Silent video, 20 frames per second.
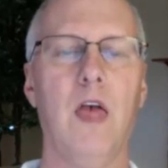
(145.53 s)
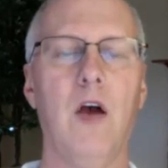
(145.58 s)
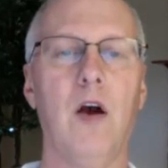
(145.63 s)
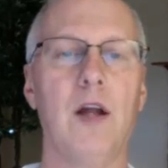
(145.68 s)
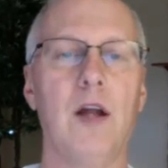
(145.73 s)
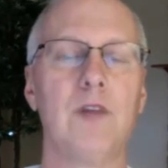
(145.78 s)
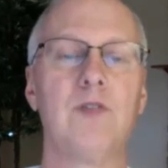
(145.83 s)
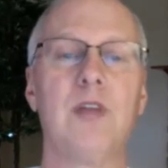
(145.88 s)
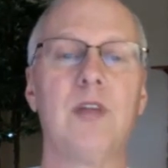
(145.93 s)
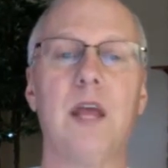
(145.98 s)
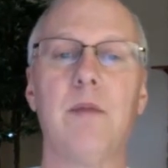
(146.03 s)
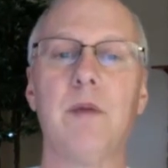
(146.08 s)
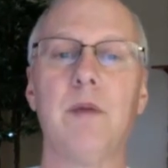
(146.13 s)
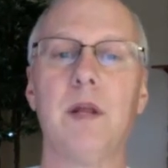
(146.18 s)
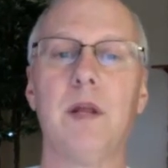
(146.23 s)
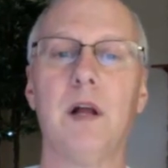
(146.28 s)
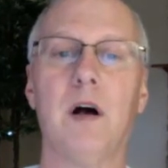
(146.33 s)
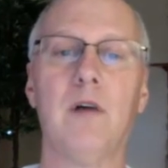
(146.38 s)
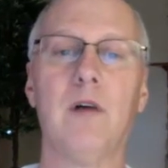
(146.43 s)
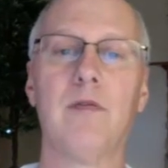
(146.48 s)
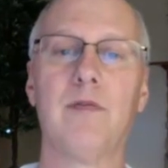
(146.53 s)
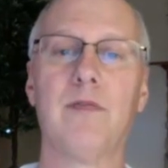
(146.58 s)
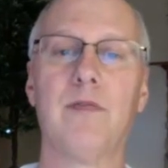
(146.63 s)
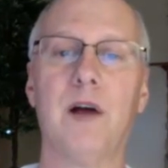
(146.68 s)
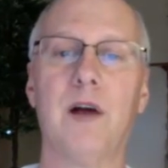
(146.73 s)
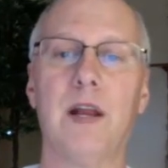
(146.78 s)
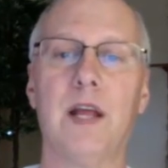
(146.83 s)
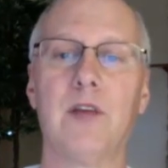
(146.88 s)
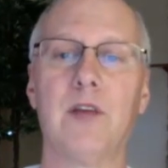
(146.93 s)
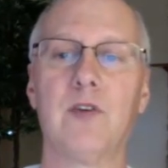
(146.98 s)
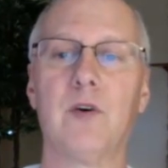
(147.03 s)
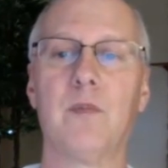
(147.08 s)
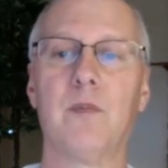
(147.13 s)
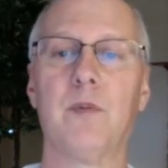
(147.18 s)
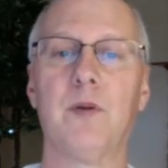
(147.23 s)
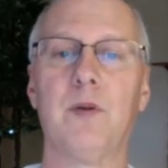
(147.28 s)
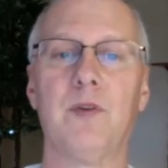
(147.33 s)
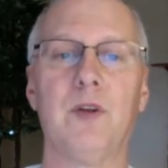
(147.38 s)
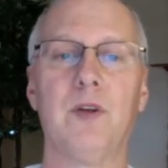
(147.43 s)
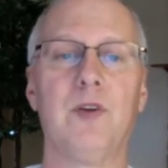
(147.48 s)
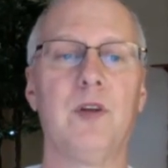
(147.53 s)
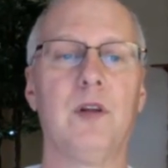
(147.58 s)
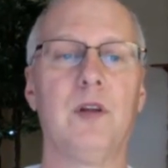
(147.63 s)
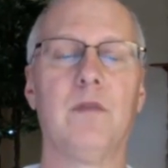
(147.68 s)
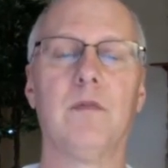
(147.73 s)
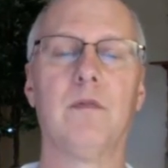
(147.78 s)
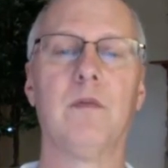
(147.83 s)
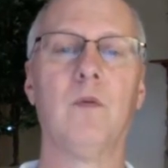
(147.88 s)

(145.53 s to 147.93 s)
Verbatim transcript: All right, statement of financial position.